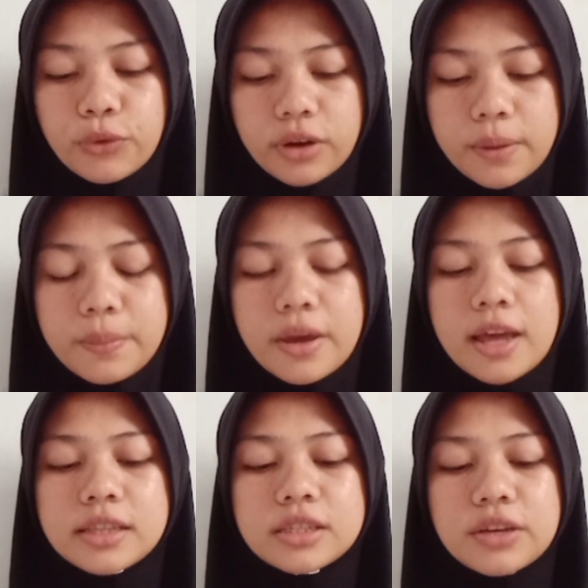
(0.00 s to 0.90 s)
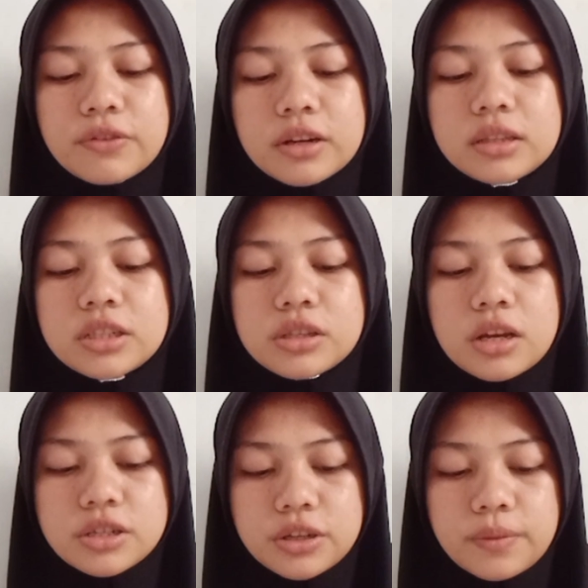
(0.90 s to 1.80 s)
Program and several
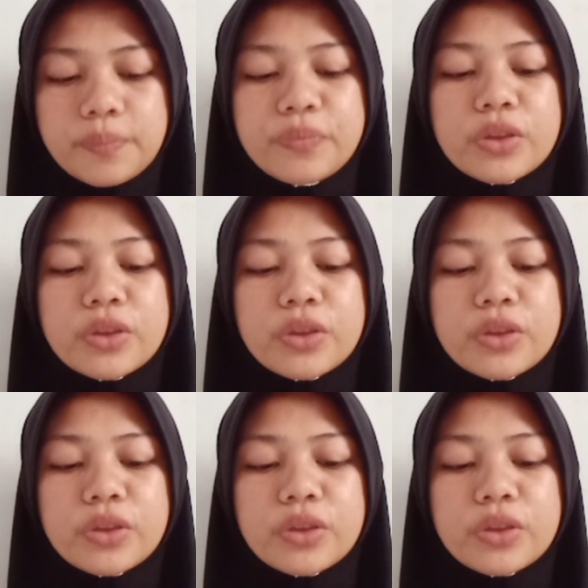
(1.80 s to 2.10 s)
discussion,